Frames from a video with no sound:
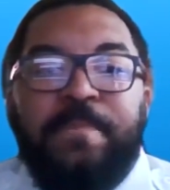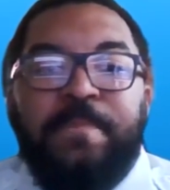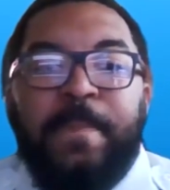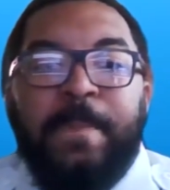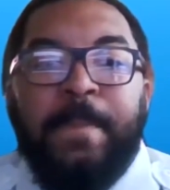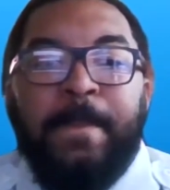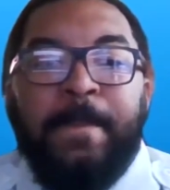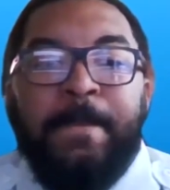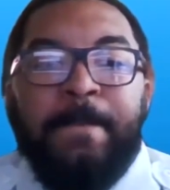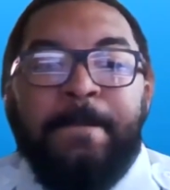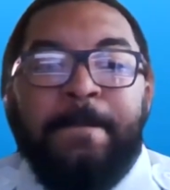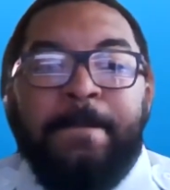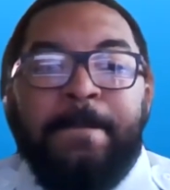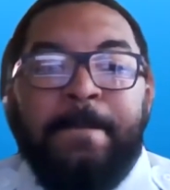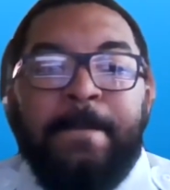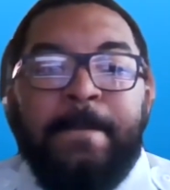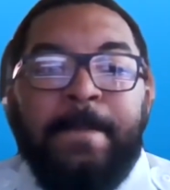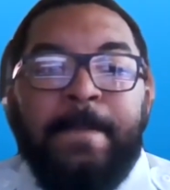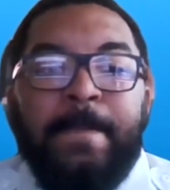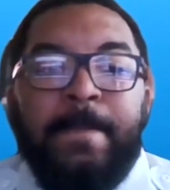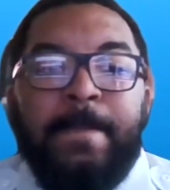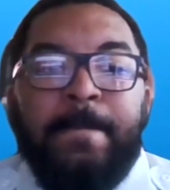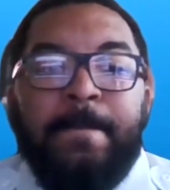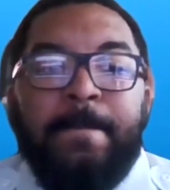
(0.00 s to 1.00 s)

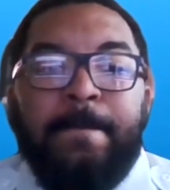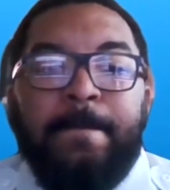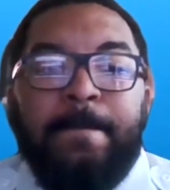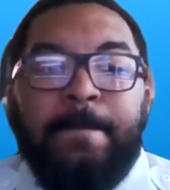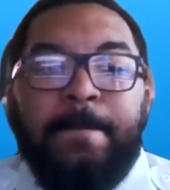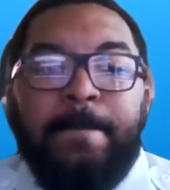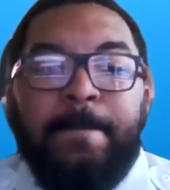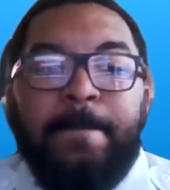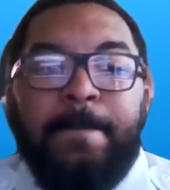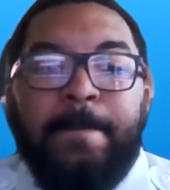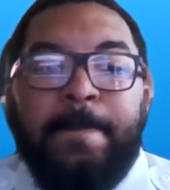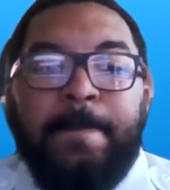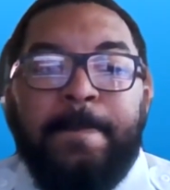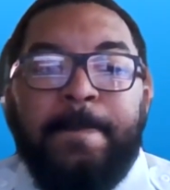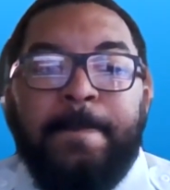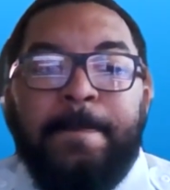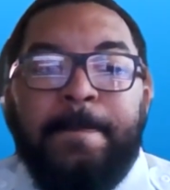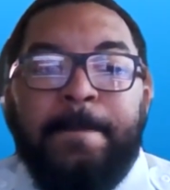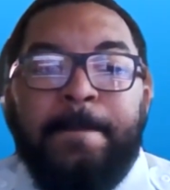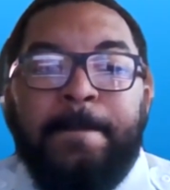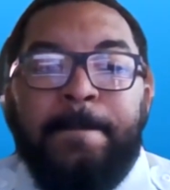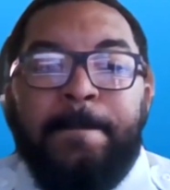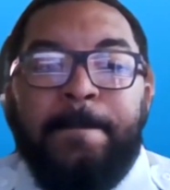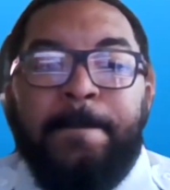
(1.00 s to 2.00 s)

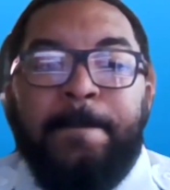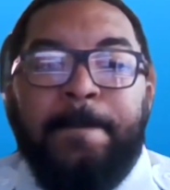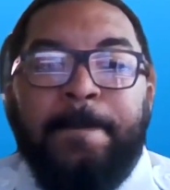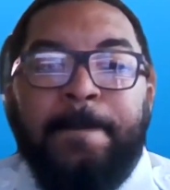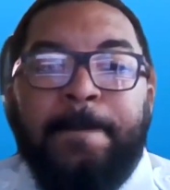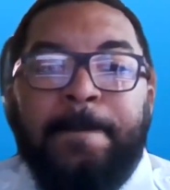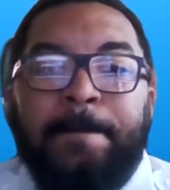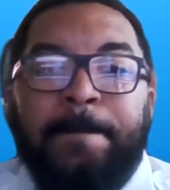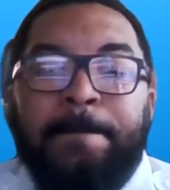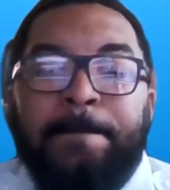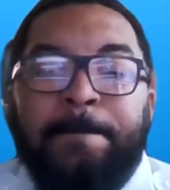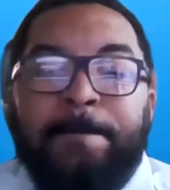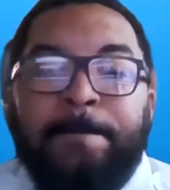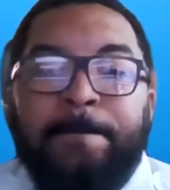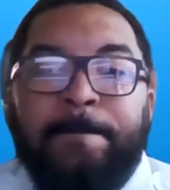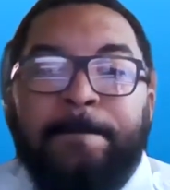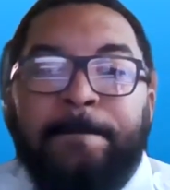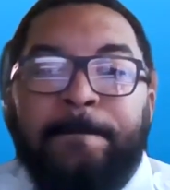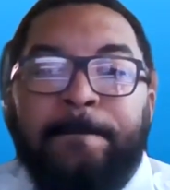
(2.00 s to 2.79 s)
(silence)